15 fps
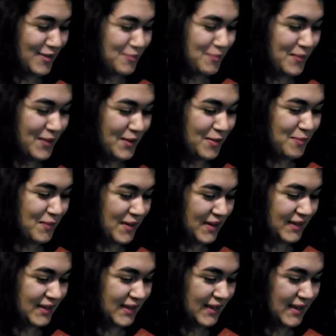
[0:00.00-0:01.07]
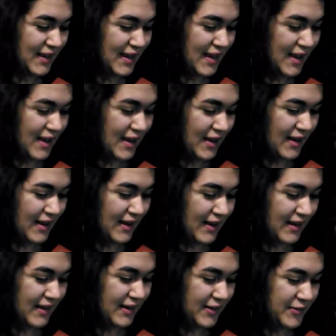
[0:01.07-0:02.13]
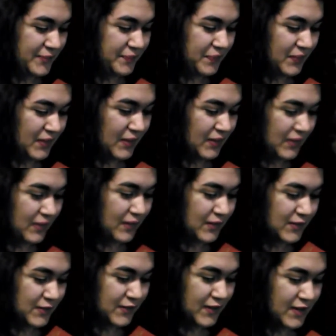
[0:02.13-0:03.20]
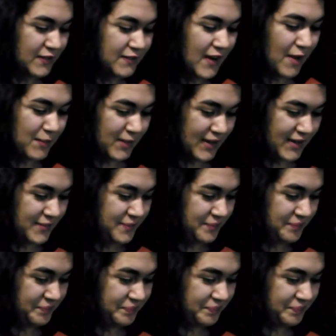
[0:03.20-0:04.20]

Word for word: your birth month um, March. Search for your family.